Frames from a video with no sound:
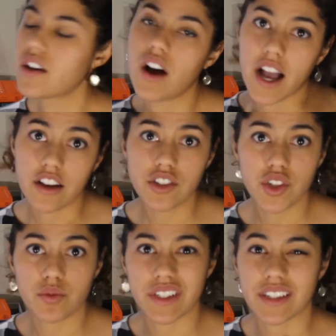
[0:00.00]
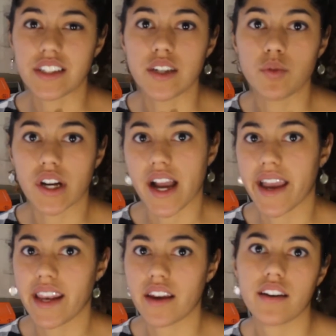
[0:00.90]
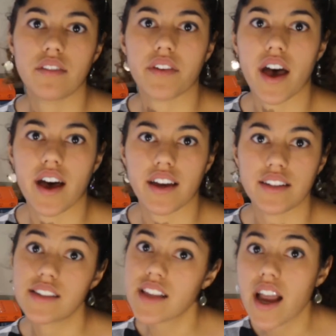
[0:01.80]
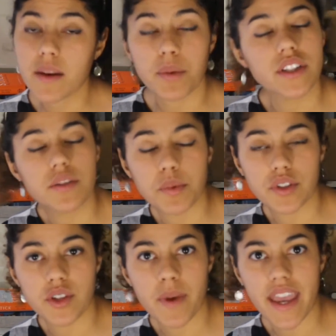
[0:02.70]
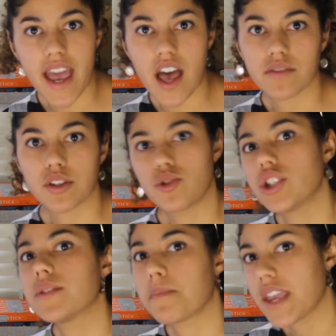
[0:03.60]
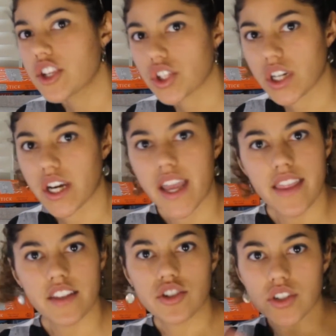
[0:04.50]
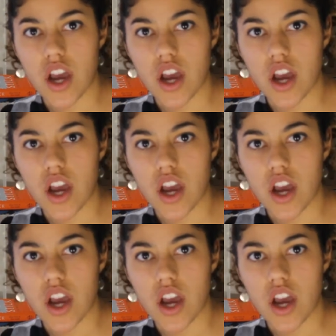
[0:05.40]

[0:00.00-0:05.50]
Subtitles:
I also want to see what kind of design principles you might have, so just make sure that your